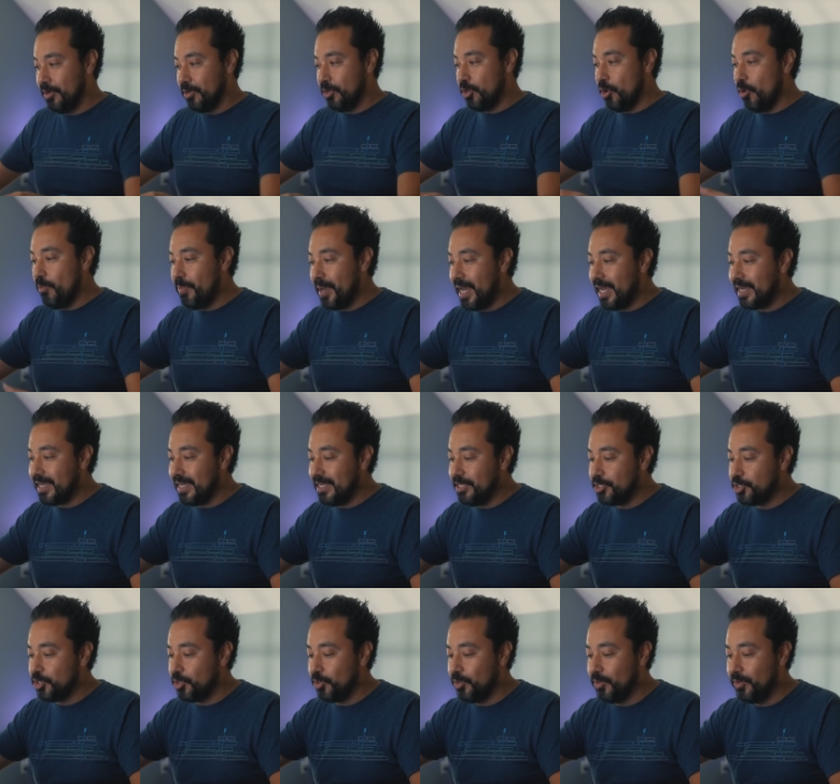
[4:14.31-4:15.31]
Go back
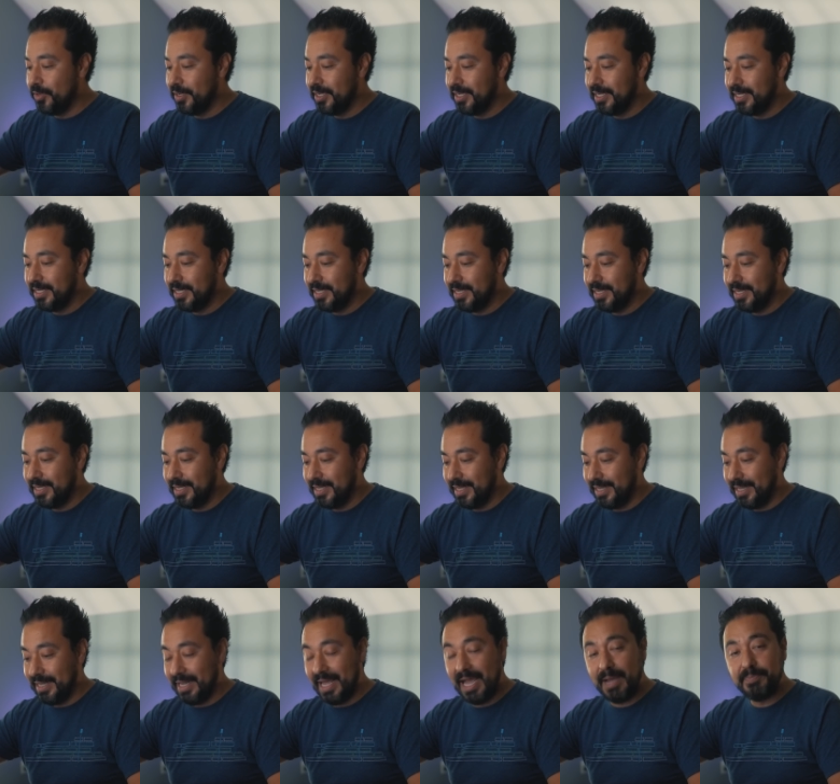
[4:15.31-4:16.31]
into
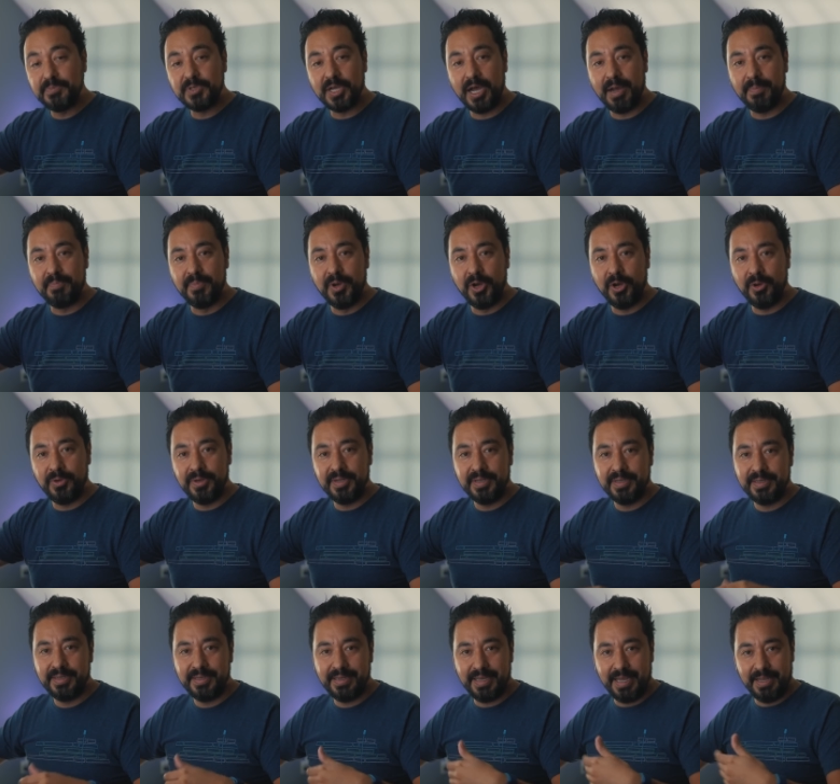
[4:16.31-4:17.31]
laptop mode
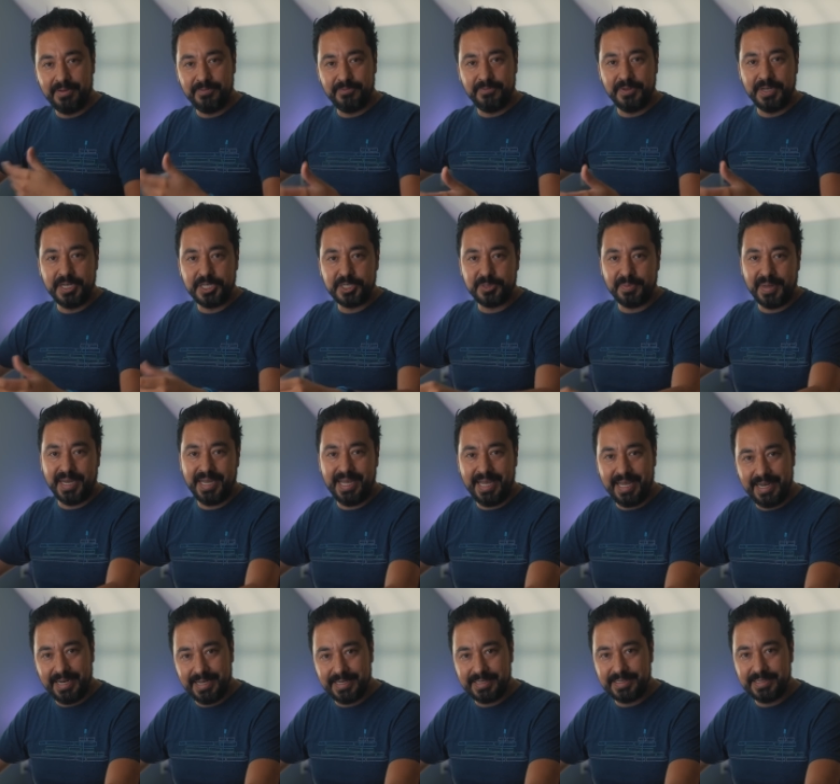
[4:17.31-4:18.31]
and finish my
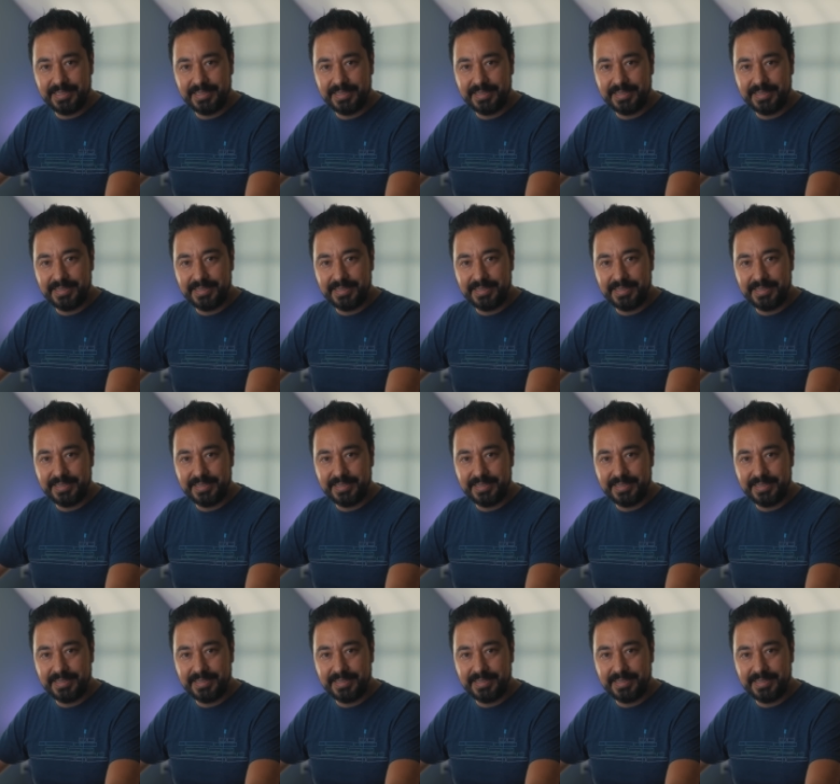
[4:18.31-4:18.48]
edit.